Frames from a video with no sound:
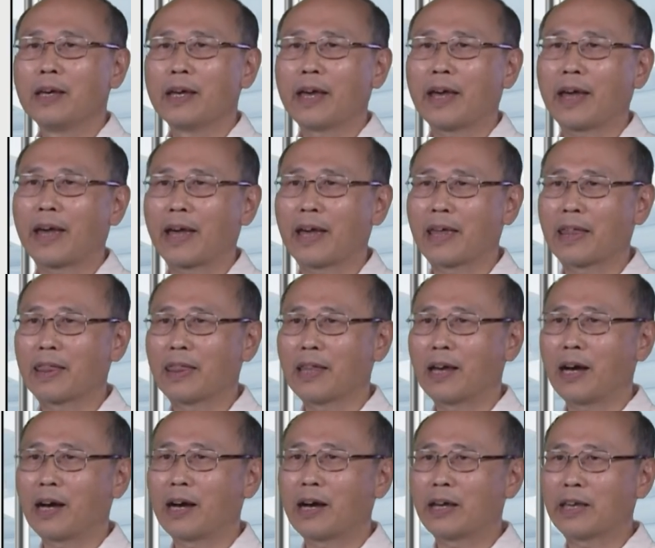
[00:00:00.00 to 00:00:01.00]
And
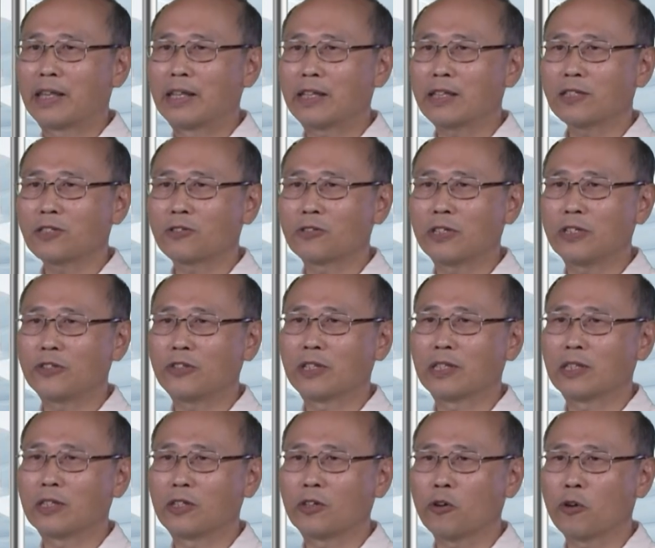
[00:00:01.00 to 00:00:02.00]
in this
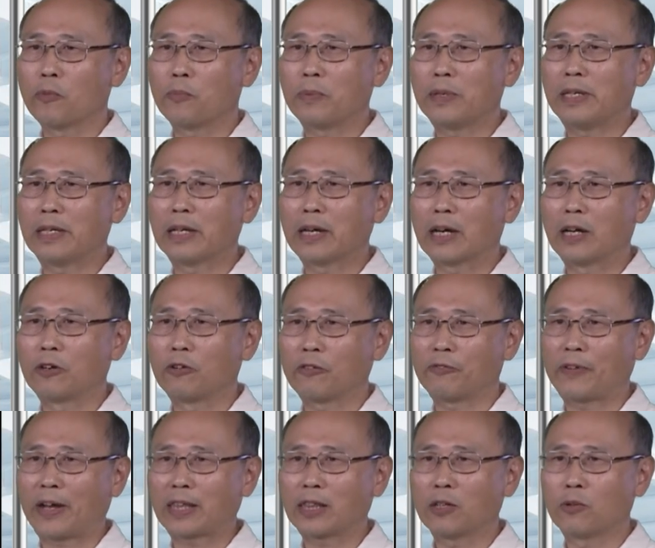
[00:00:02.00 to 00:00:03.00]
region, there will be a
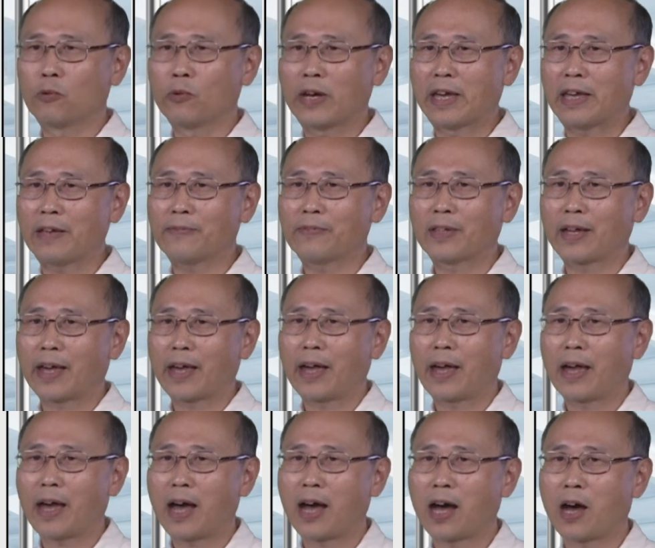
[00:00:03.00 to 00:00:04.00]
reflected wave
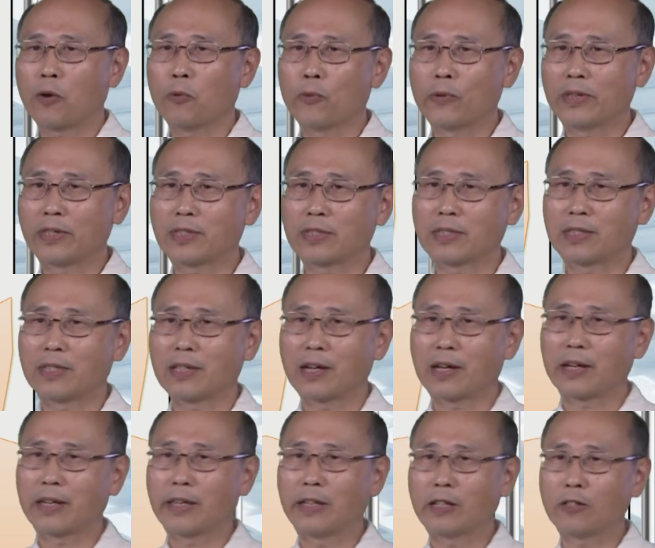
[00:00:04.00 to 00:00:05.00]
with
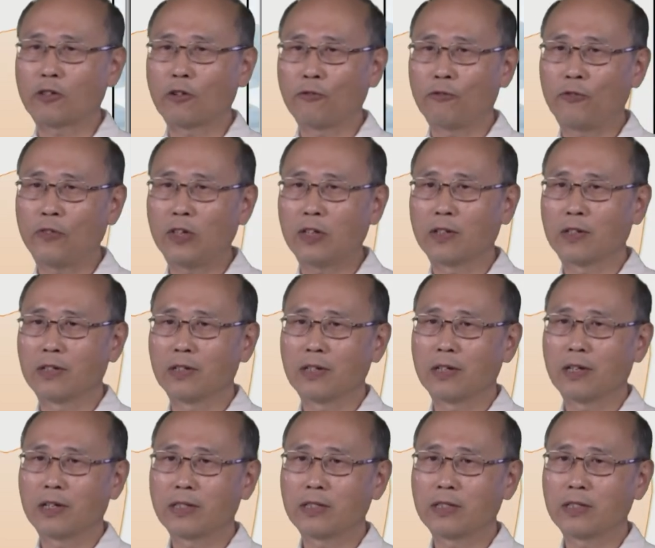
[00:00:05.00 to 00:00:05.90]
the electric field.